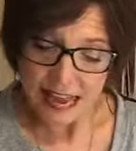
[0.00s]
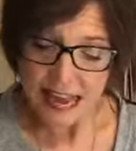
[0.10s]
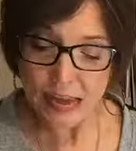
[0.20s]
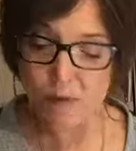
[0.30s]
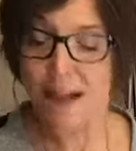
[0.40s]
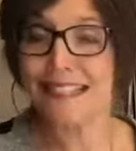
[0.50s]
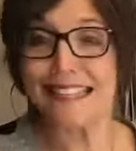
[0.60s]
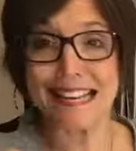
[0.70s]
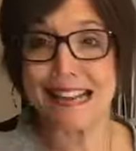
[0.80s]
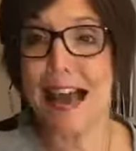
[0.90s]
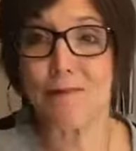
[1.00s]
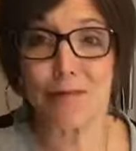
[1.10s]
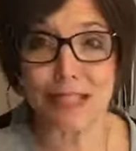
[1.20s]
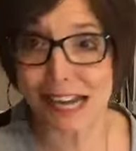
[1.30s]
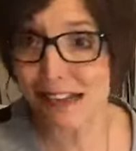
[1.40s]
He wants to come
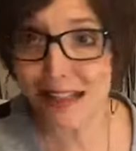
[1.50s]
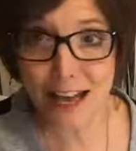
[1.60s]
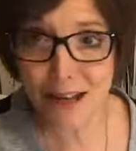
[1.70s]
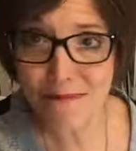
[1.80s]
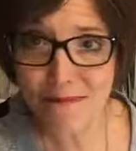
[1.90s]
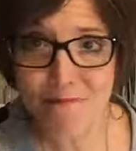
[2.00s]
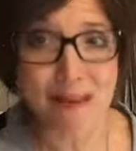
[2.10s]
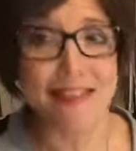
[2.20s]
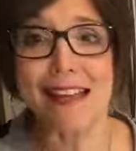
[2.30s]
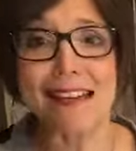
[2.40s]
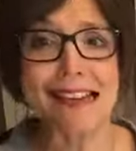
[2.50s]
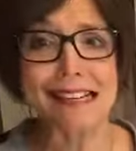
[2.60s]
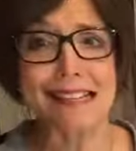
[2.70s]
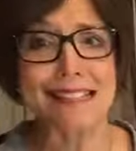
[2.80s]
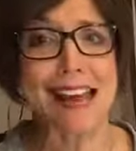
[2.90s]
see them, but then he
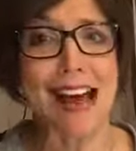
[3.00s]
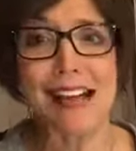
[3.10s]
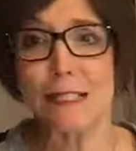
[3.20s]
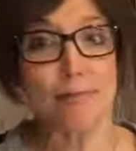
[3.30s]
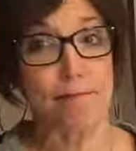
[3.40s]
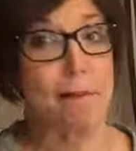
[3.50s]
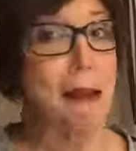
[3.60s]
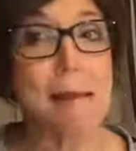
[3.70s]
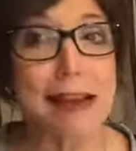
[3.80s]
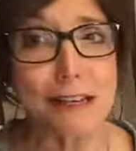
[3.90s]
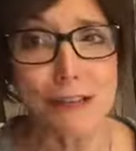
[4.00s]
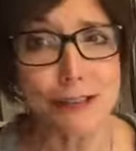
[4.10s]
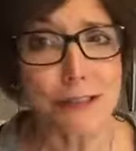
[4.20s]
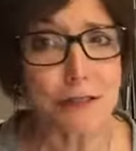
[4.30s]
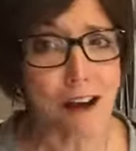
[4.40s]
decides maybe I should
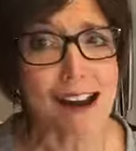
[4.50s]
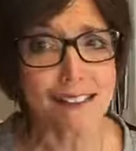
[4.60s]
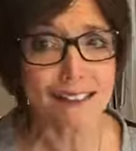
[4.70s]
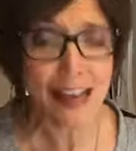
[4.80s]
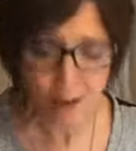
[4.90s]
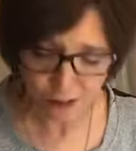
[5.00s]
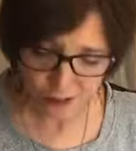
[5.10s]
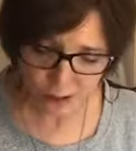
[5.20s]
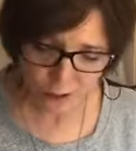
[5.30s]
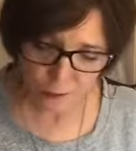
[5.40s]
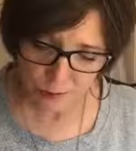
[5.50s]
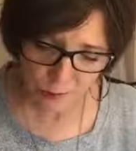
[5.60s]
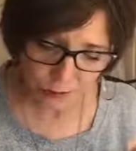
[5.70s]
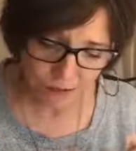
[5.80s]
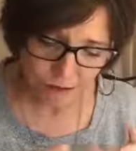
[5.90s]
just write a letter to him.
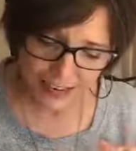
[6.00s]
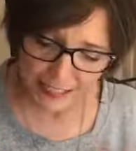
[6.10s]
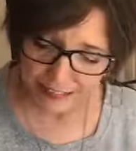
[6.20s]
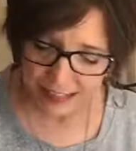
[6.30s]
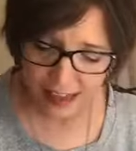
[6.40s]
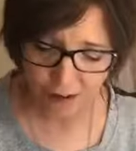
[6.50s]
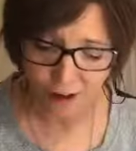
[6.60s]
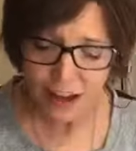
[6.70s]
So he writes a letter.